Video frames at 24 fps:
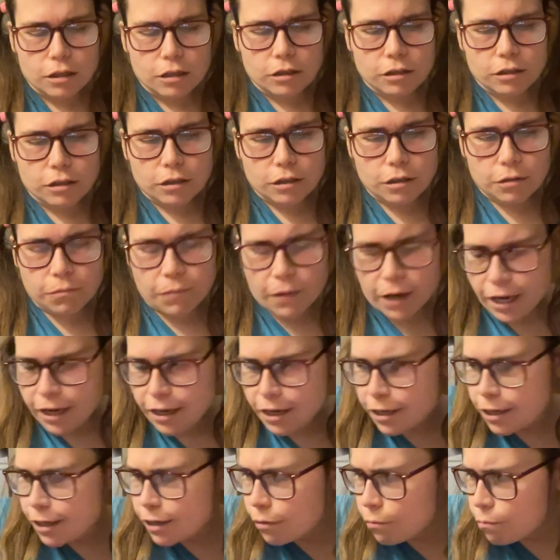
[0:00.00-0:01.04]
to make
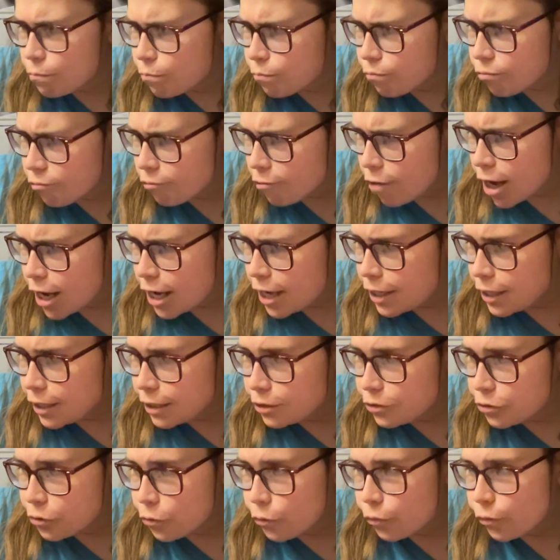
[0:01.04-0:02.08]
it
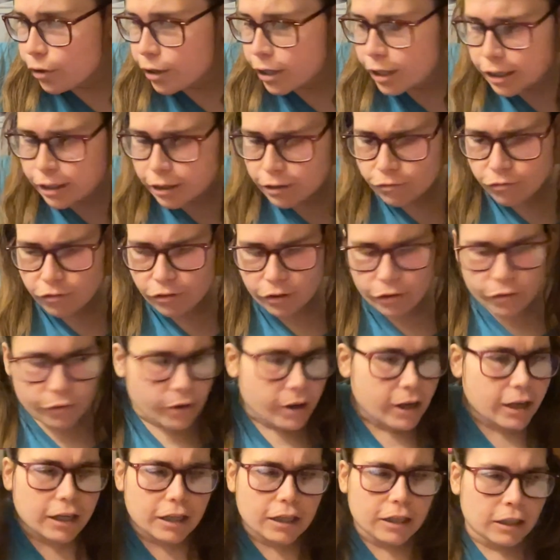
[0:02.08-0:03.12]
bright, or if you
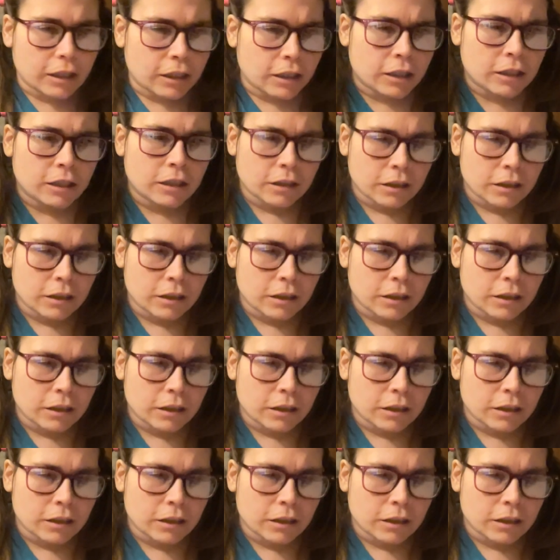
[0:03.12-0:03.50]
wanna